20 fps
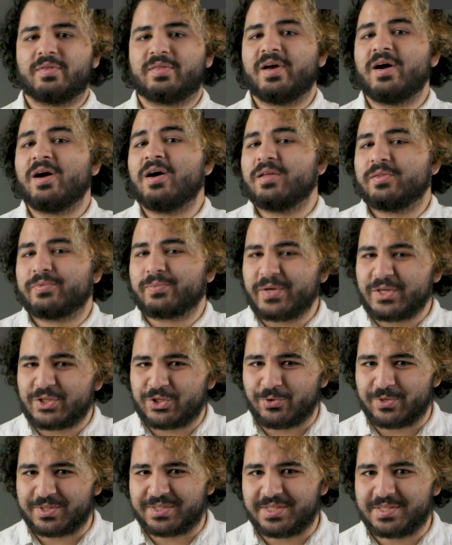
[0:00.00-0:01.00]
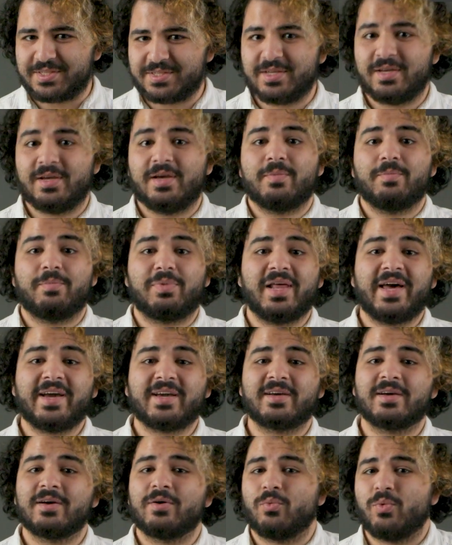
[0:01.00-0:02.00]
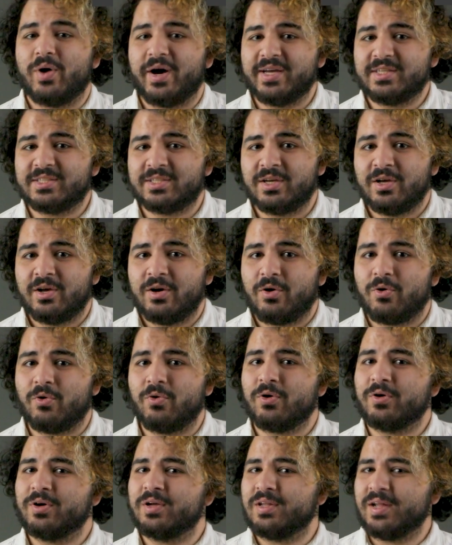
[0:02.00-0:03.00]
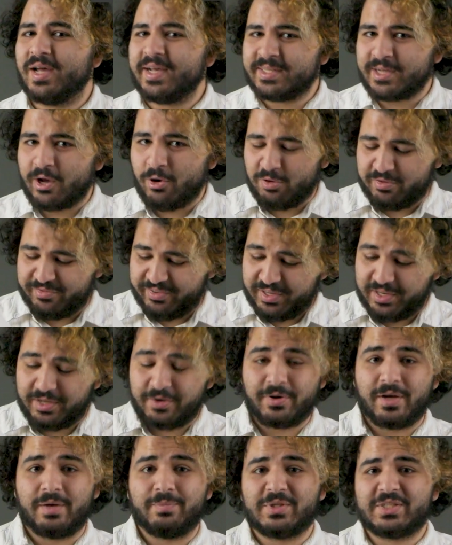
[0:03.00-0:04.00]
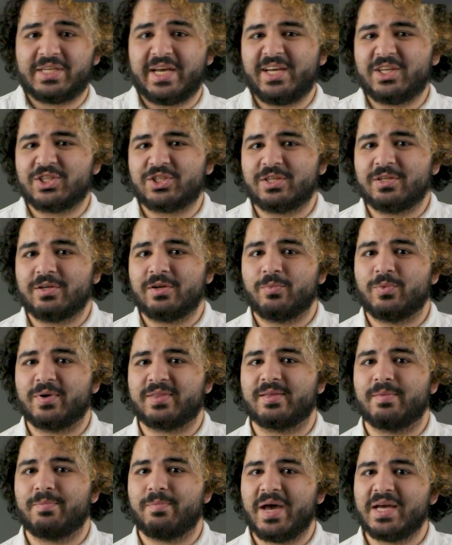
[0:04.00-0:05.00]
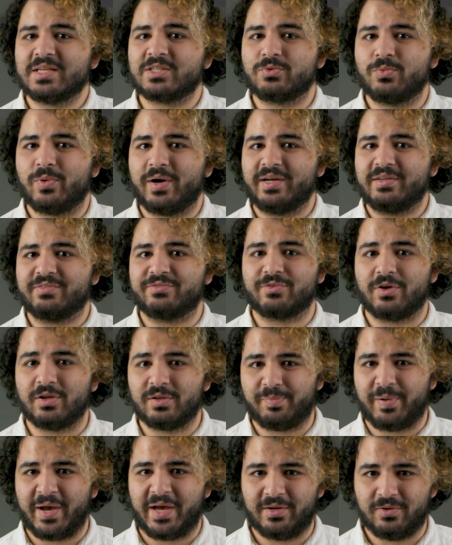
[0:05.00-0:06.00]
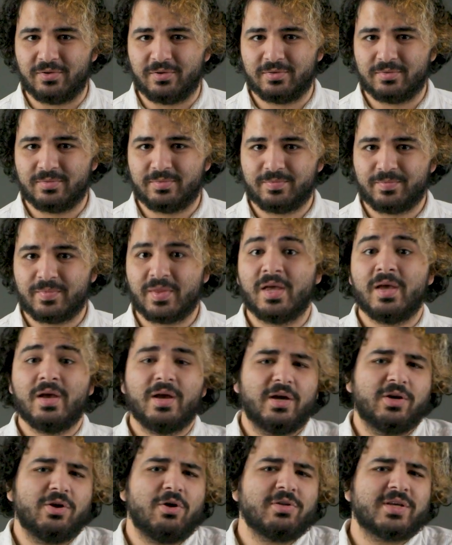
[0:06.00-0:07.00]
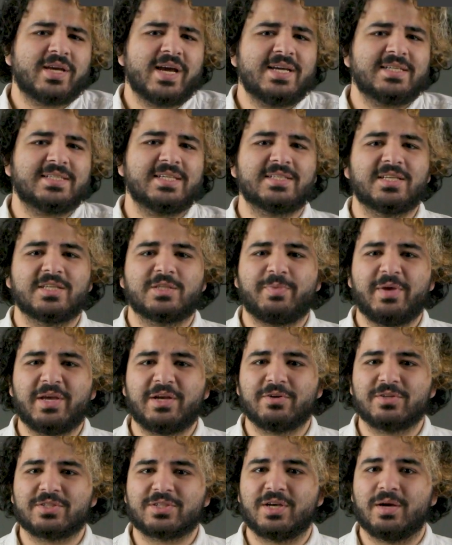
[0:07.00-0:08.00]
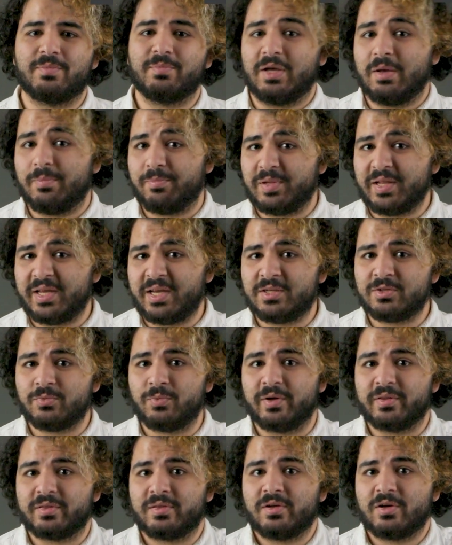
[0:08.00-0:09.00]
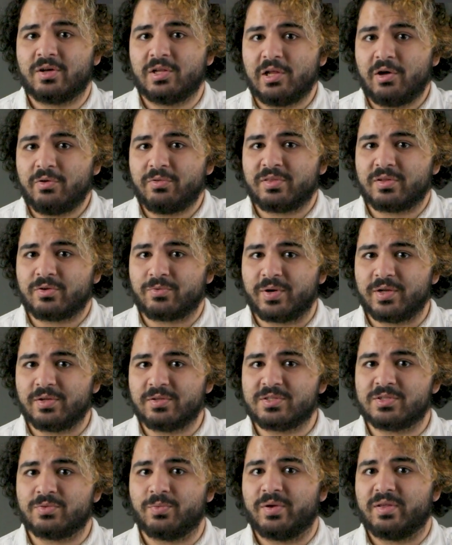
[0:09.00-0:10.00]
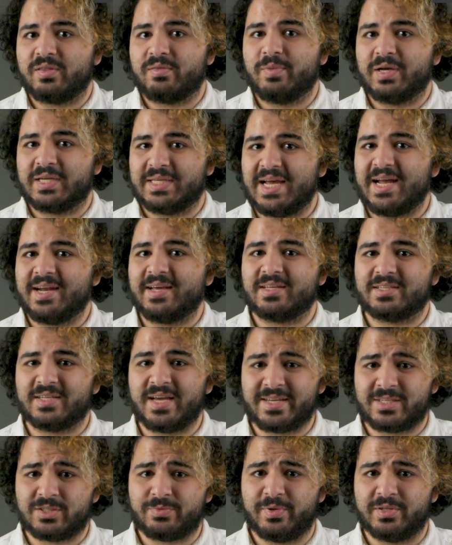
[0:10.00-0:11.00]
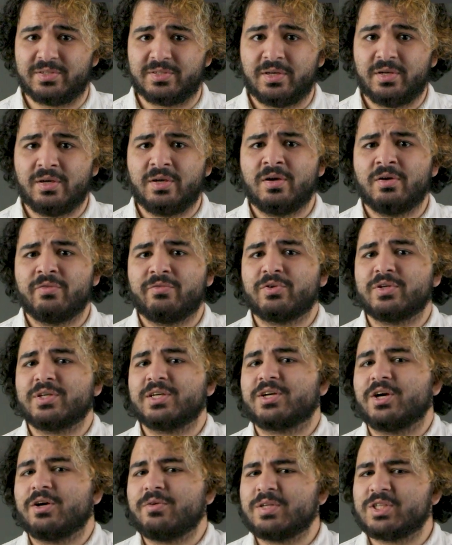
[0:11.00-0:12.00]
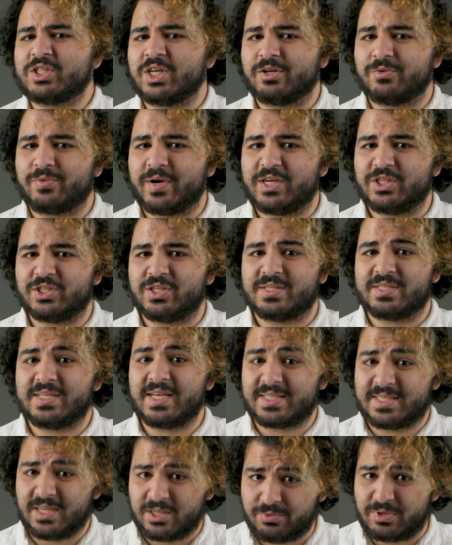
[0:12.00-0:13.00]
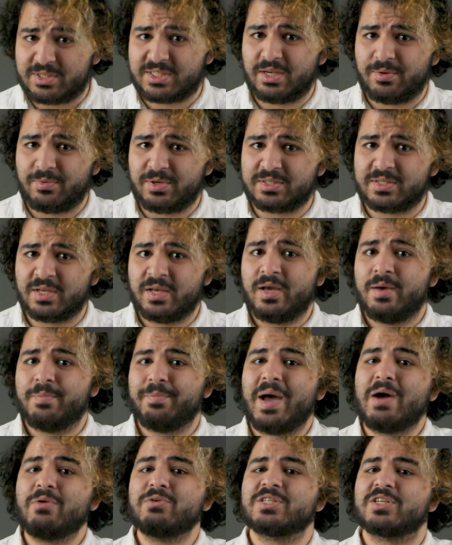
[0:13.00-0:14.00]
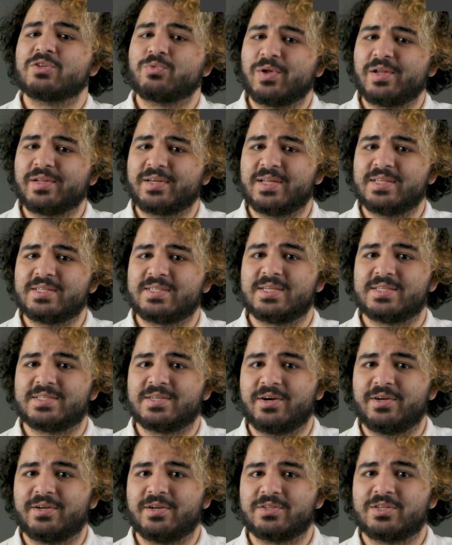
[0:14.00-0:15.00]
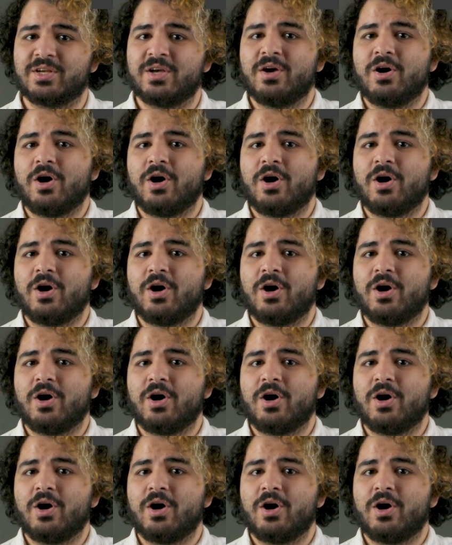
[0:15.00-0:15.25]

There are three choices: black, white, or light oak veneer imitation with a match white front panel. In all cases, the speakers come complete with cloth grills with magnetic attachment. For the current generation 600 series, Bowers & Wilkins designers